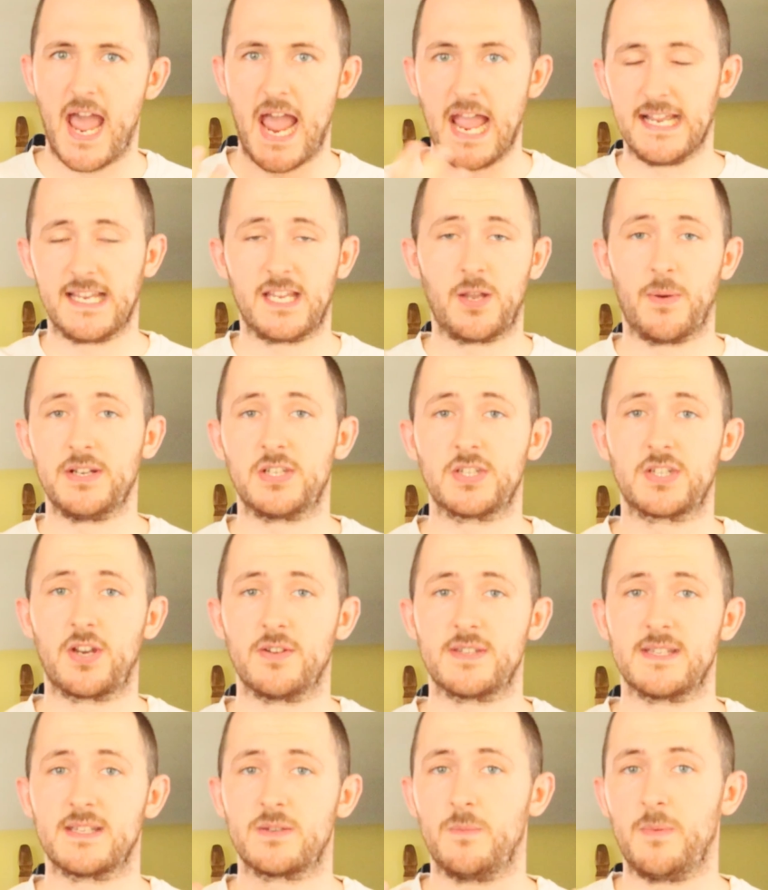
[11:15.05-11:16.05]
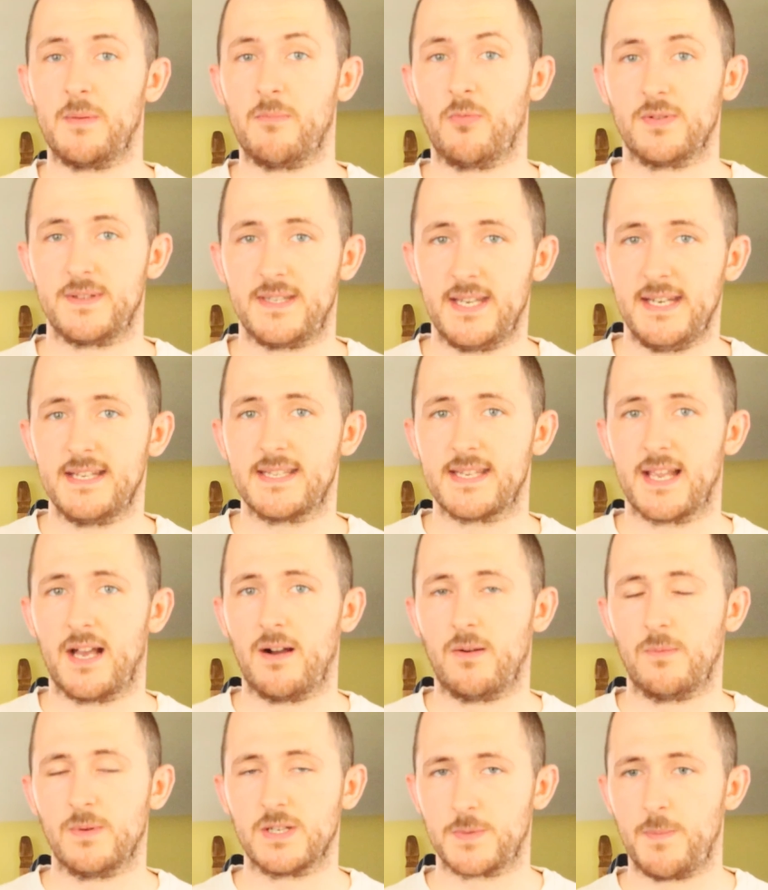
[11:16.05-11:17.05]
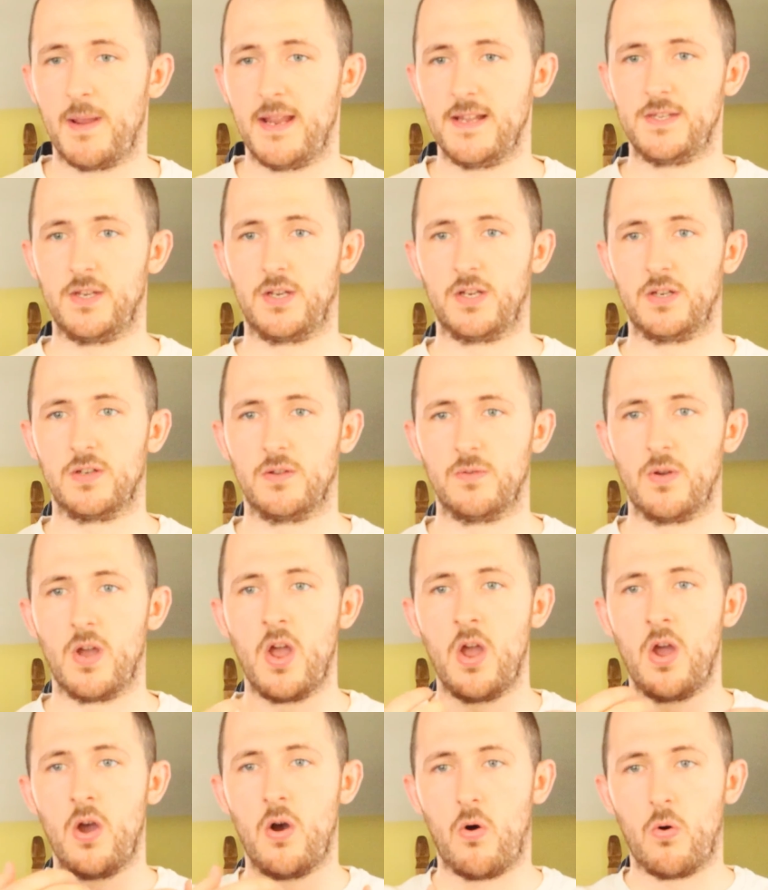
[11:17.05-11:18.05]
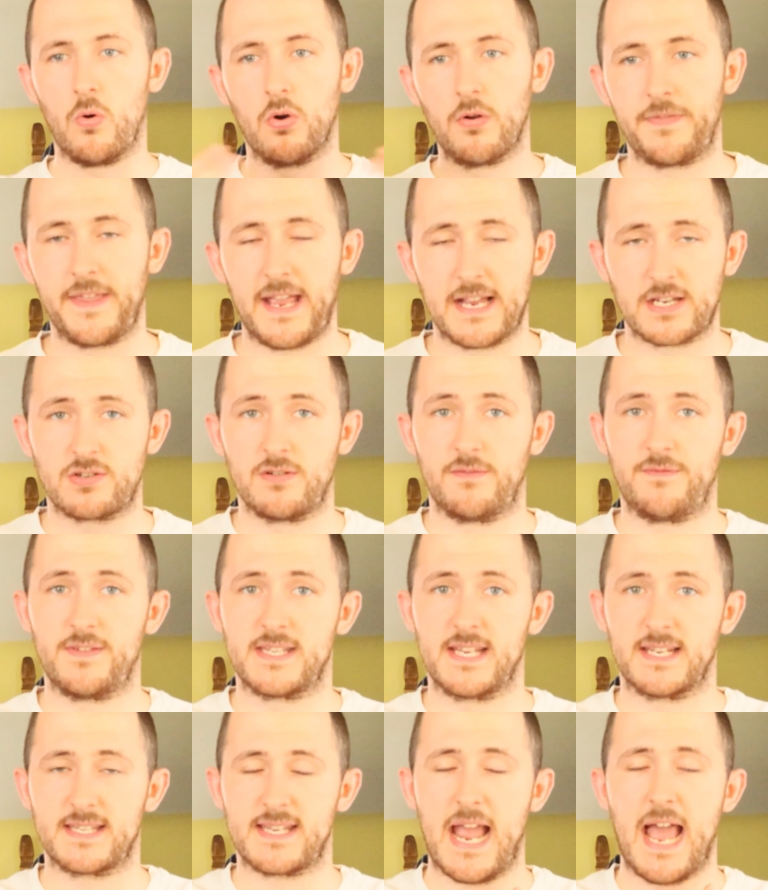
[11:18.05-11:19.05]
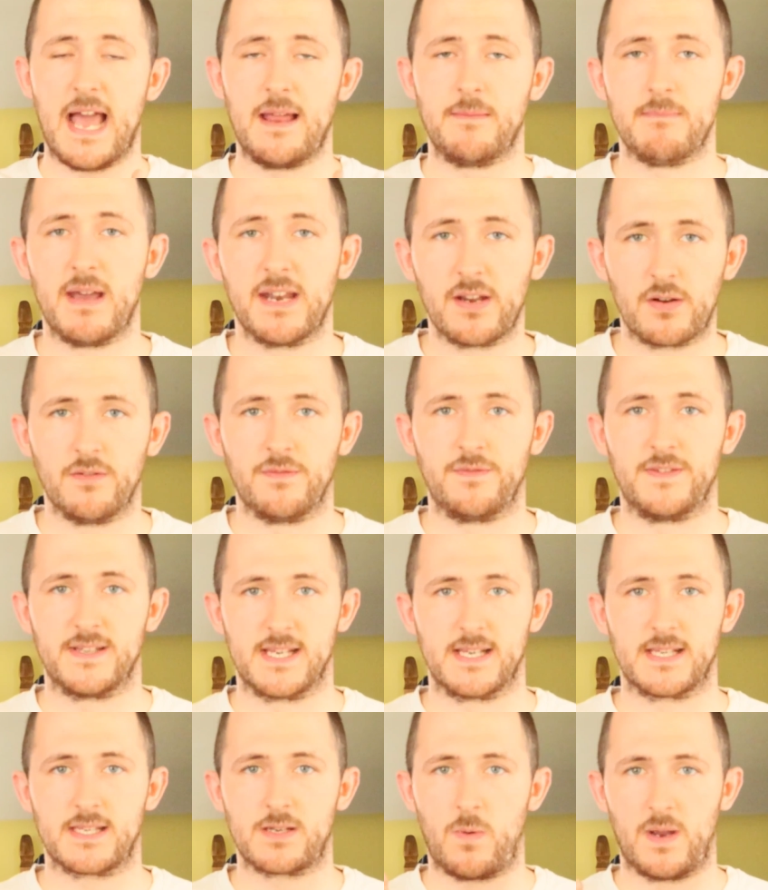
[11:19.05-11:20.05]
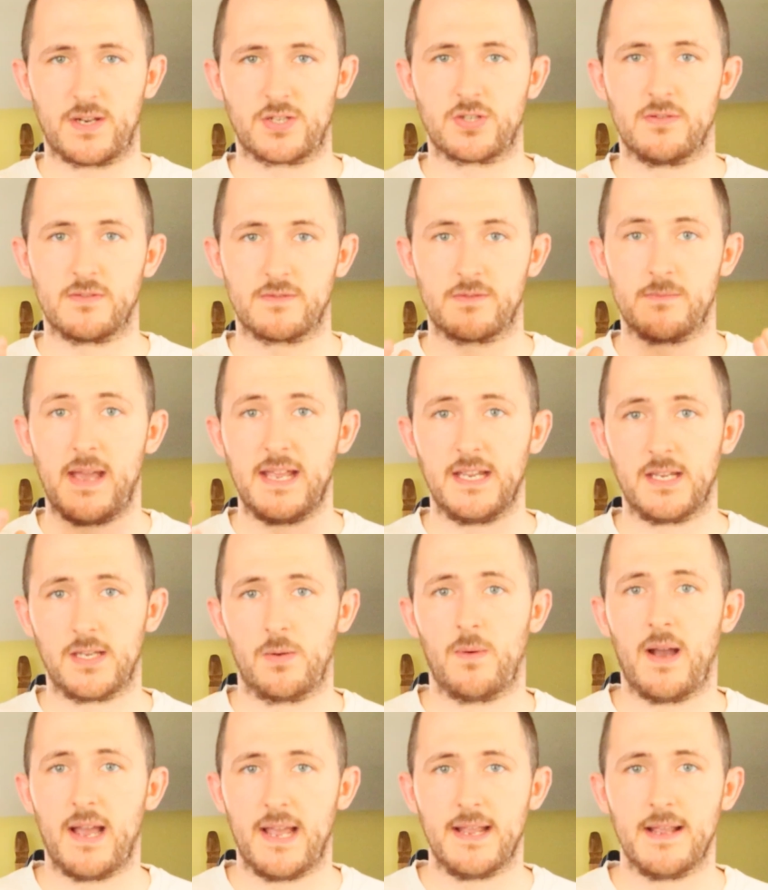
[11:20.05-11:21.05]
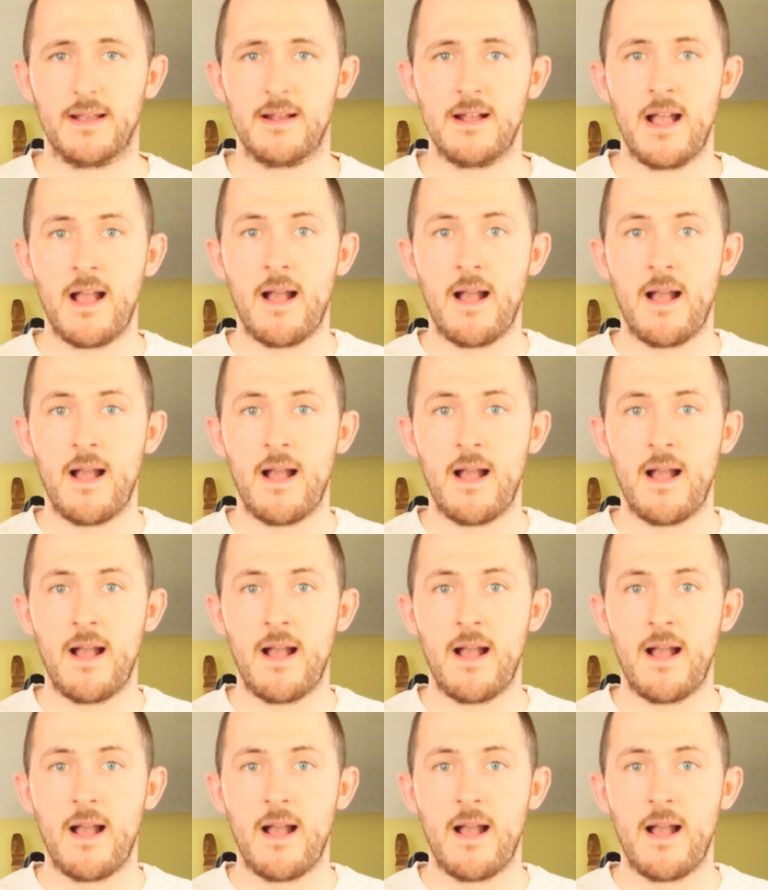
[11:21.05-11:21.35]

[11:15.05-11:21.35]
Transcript: AQA just goes into a bit more detail, which means you can do all of the astrophysics and medical physics questions from AQA,